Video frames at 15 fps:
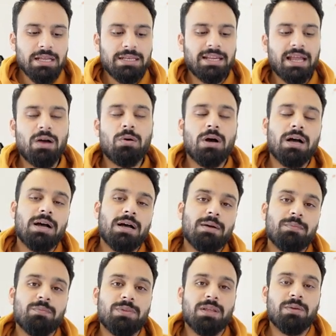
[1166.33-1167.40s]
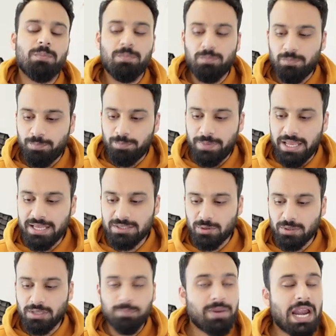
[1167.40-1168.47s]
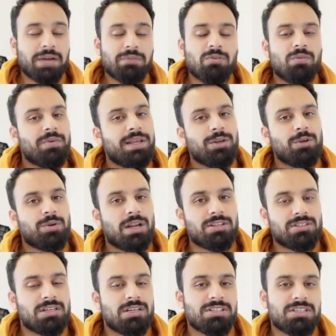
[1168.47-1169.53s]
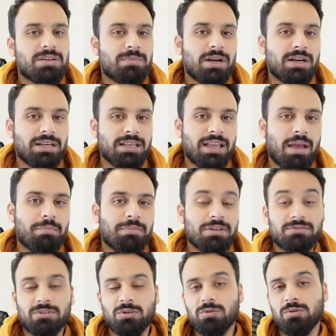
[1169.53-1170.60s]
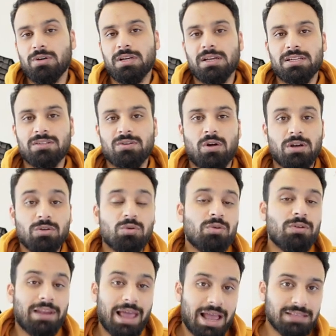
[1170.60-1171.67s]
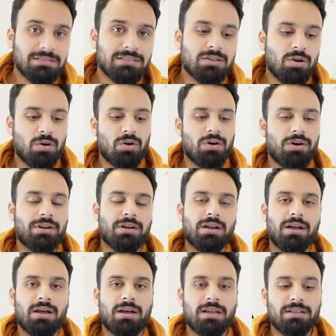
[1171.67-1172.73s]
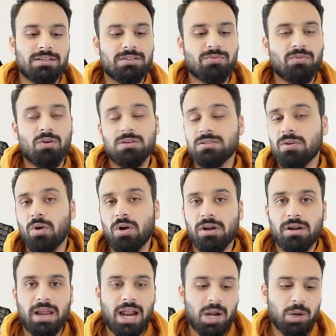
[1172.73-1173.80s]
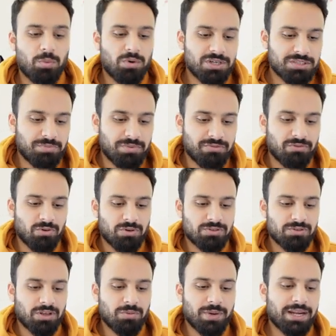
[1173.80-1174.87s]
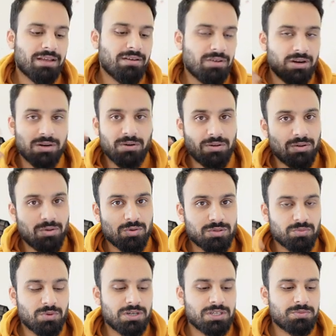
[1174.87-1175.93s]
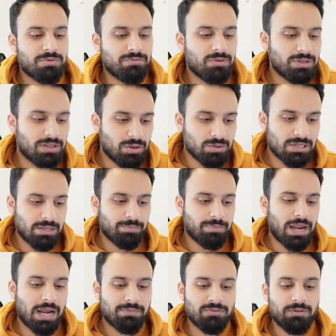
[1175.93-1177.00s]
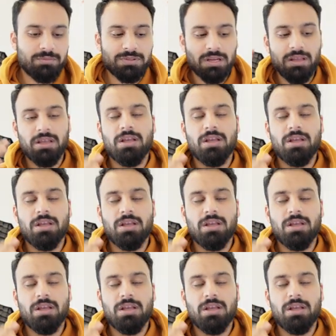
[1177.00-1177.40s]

Now, uh, the place or the platform where you run search engine marketing campaigns for Google is called Google Ads, or uh, it was called AdWords before. So you might have heard those words before. Those are the platforms